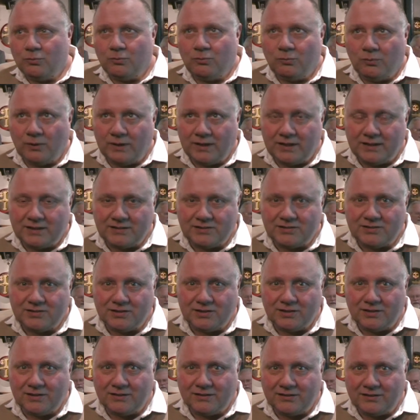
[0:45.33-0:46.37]
When I
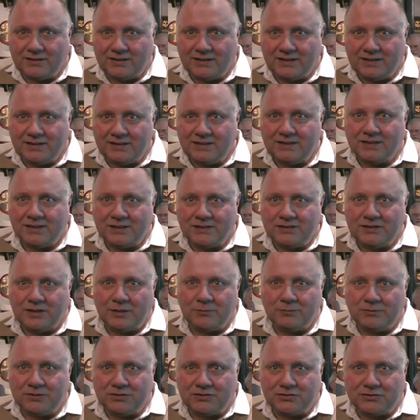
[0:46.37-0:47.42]
saw the
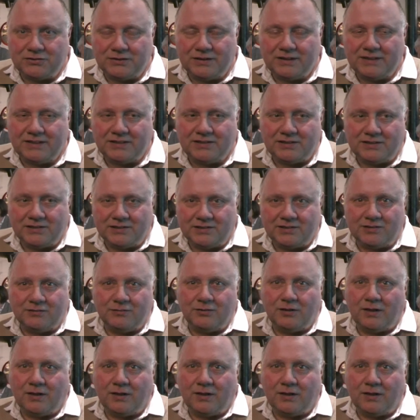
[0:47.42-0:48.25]
demonstrations of